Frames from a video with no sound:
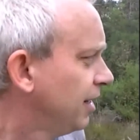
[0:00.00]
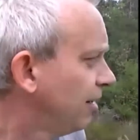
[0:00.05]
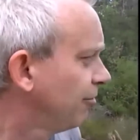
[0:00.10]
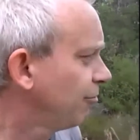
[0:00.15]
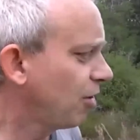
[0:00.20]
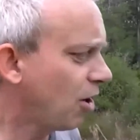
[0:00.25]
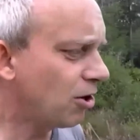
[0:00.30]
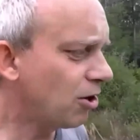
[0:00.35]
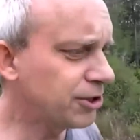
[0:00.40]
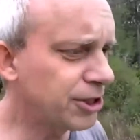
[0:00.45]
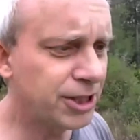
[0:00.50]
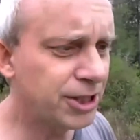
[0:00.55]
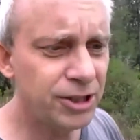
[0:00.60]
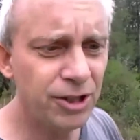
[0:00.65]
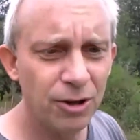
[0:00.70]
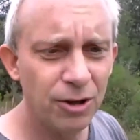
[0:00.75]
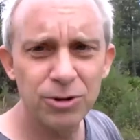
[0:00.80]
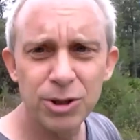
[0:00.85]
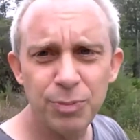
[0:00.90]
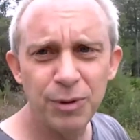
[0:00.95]
If we all just,
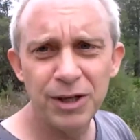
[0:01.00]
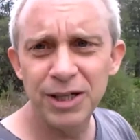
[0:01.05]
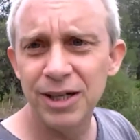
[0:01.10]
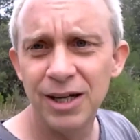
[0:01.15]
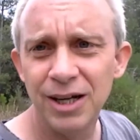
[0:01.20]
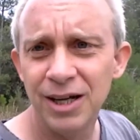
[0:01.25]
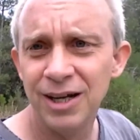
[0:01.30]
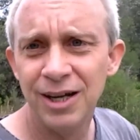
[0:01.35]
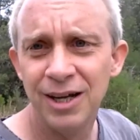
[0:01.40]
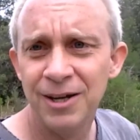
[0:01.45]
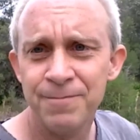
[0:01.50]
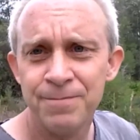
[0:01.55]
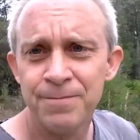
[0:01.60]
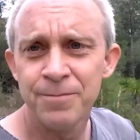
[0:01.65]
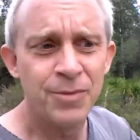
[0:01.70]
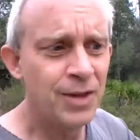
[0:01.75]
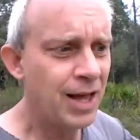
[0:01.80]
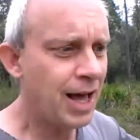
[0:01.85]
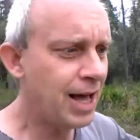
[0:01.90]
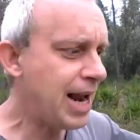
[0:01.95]
you know, spend
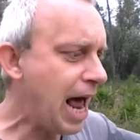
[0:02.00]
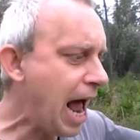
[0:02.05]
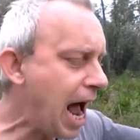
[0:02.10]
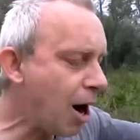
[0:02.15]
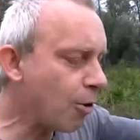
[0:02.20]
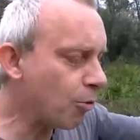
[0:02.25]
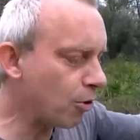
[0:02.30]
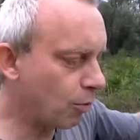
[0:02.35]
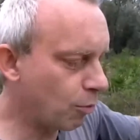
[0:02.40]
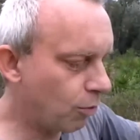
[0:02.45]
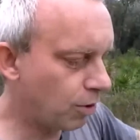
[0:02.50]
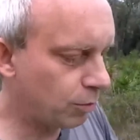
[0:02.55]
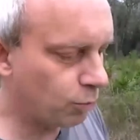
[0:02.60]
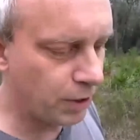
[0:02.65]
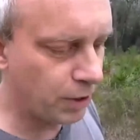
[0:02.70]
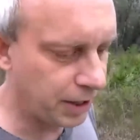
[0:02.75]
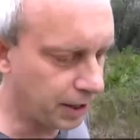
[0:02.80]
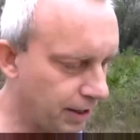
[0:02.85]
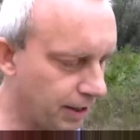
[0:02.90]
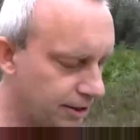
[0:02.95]
an hour one
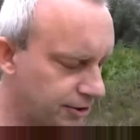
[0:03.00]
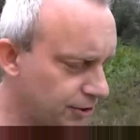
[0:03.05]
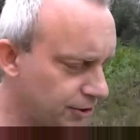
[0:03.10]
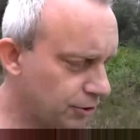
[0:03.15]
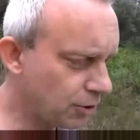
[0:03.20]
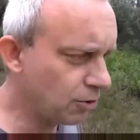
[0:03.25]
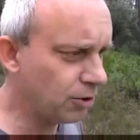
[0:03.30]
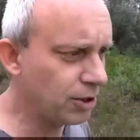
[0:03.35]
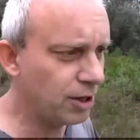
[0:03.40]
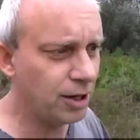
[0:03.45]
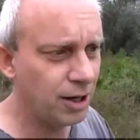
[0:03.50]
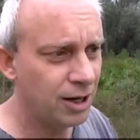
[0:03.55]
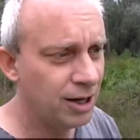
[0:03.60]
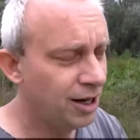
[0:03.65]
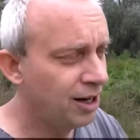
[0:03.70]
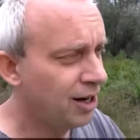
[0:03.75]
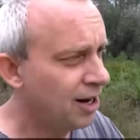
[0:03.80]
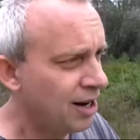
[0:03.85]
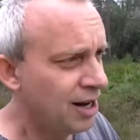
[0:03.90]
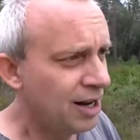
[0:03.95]
weekend and just go to
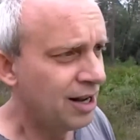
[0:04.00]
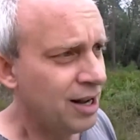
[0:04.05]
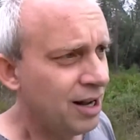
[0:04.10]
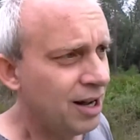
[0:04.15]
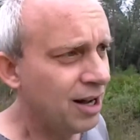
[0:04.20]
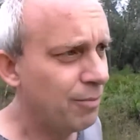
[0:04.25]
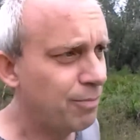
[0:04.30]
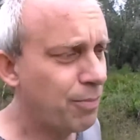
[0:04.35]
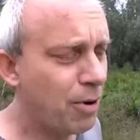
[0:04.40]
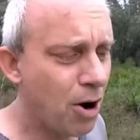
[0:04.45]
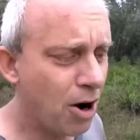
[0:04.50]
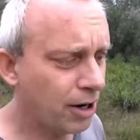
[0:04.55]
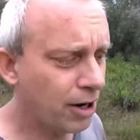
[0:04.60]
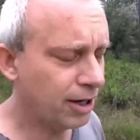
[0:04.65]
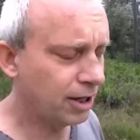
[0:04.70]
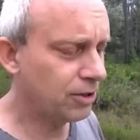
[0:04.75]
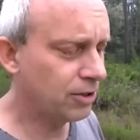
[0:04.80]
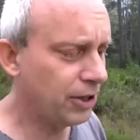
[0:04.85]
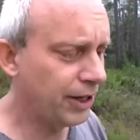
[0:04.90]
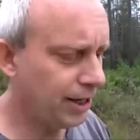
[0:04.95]
a
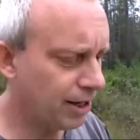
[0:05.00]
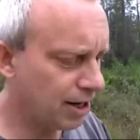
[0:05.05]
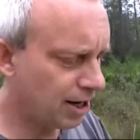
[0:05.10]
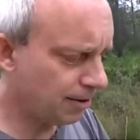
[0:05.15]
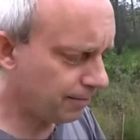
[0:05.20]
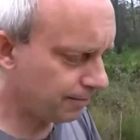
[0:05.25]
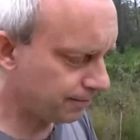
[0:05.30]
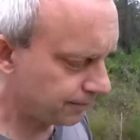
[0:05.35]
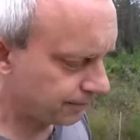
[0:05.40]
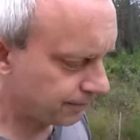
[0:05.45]
park and clean up,